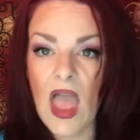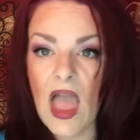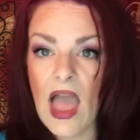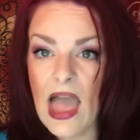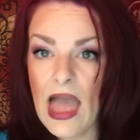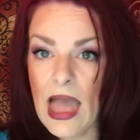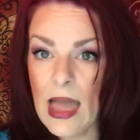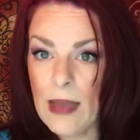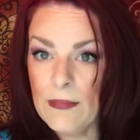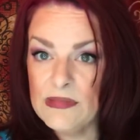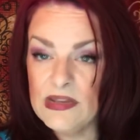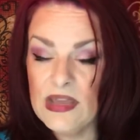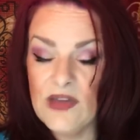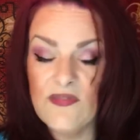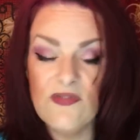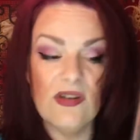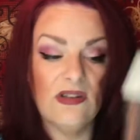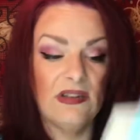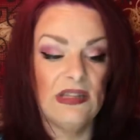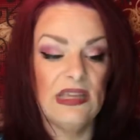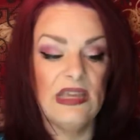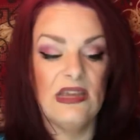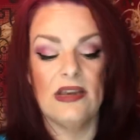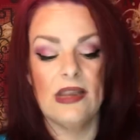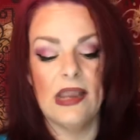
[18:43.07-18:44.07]
I'm
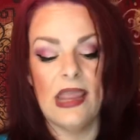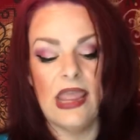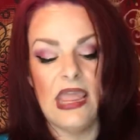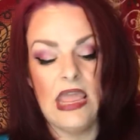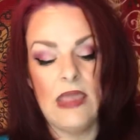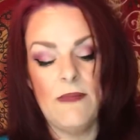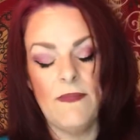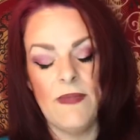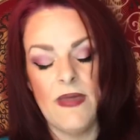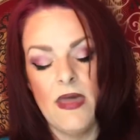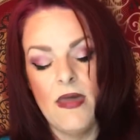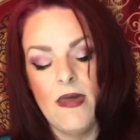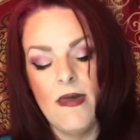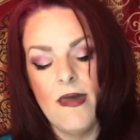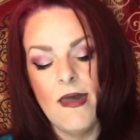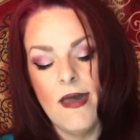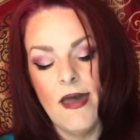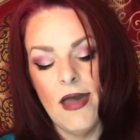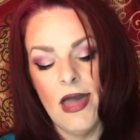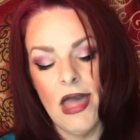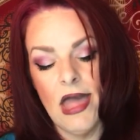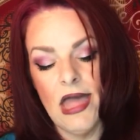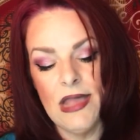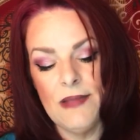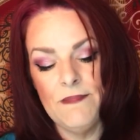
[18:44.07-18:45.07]
definitely going to keep.
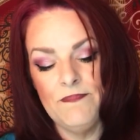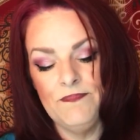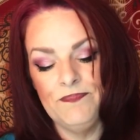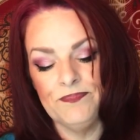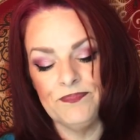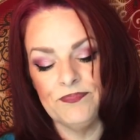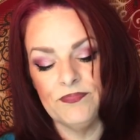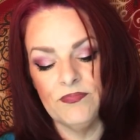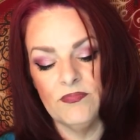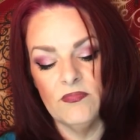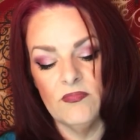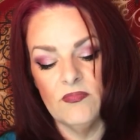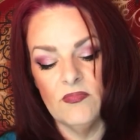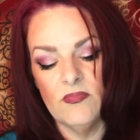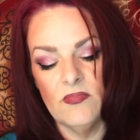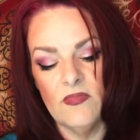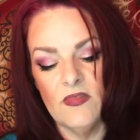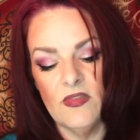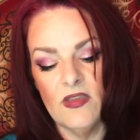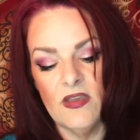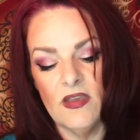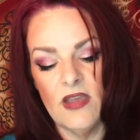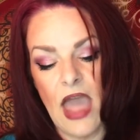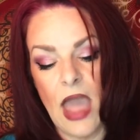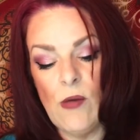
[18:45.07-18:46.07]

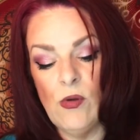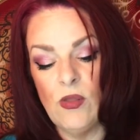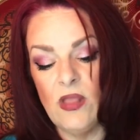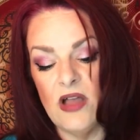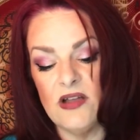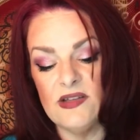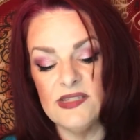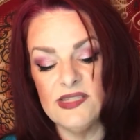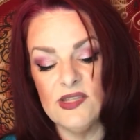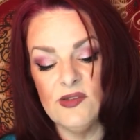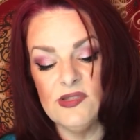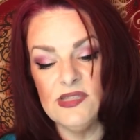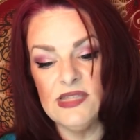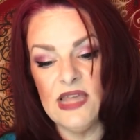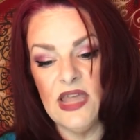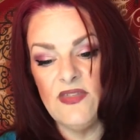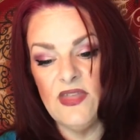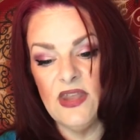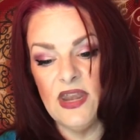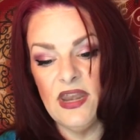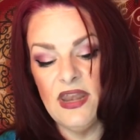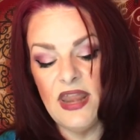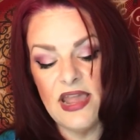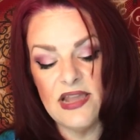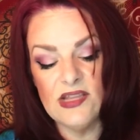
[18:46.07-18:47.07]
I will also say
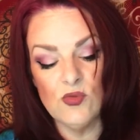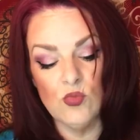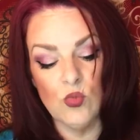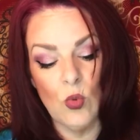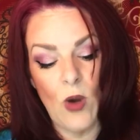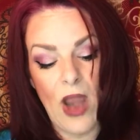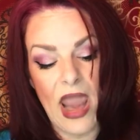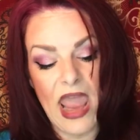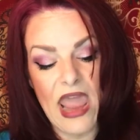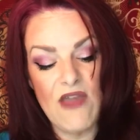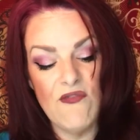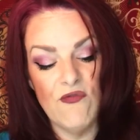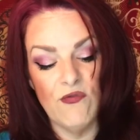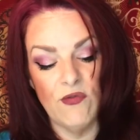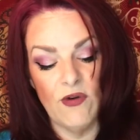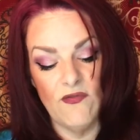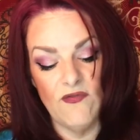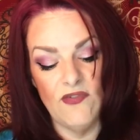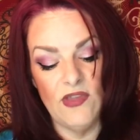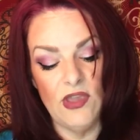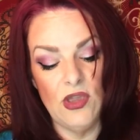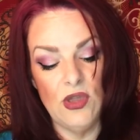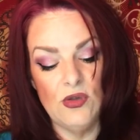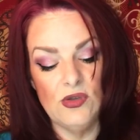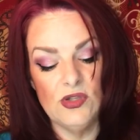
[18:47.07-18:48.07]
that it has rave
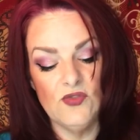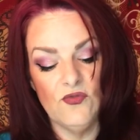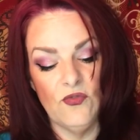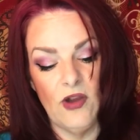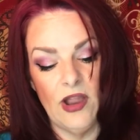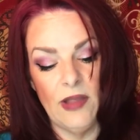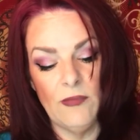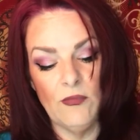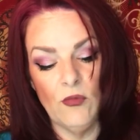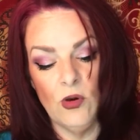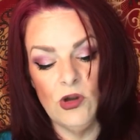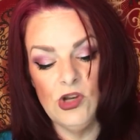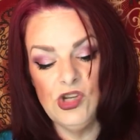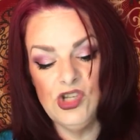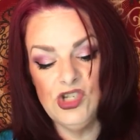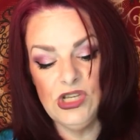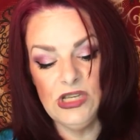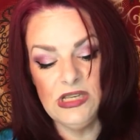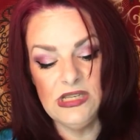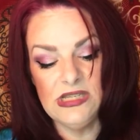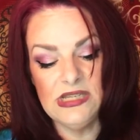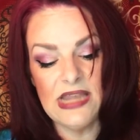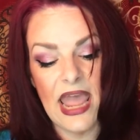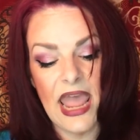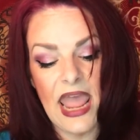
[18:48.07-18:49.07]
reviews from
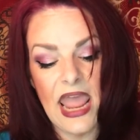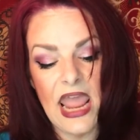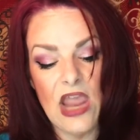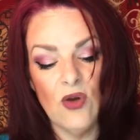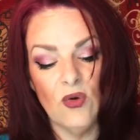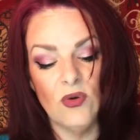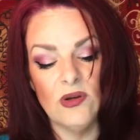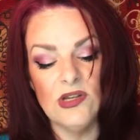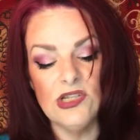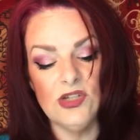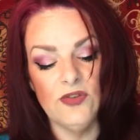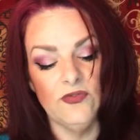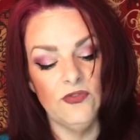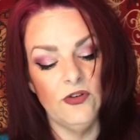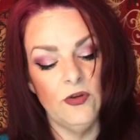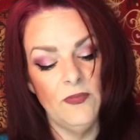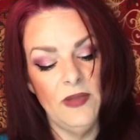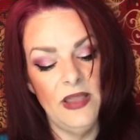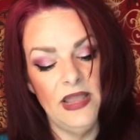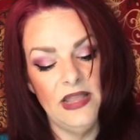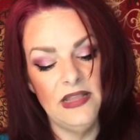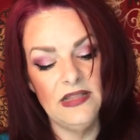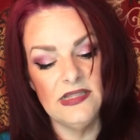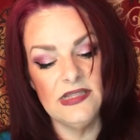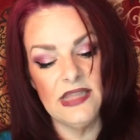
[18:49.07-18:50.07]
Christian Day, Christopher
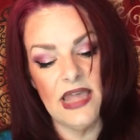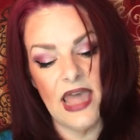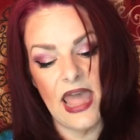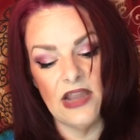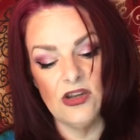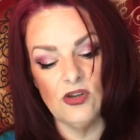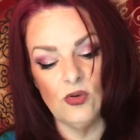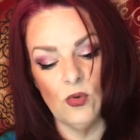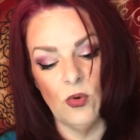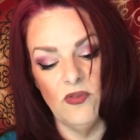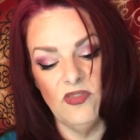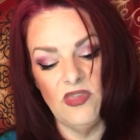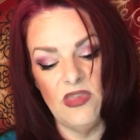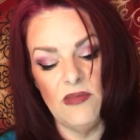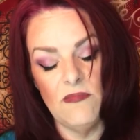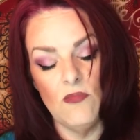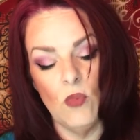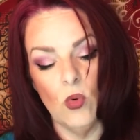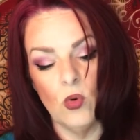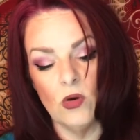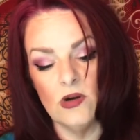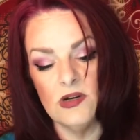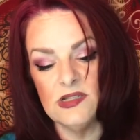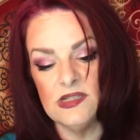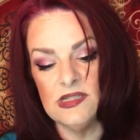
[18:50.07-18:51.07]
Penczak, Dorothy
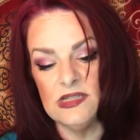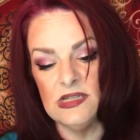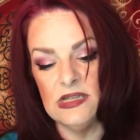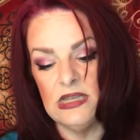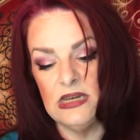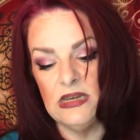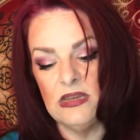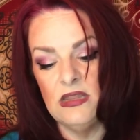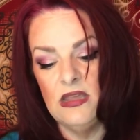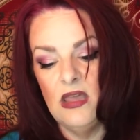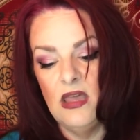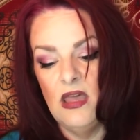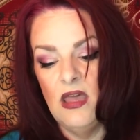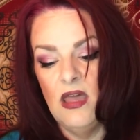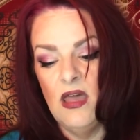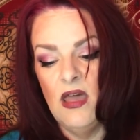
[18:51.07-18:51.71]
Morrison,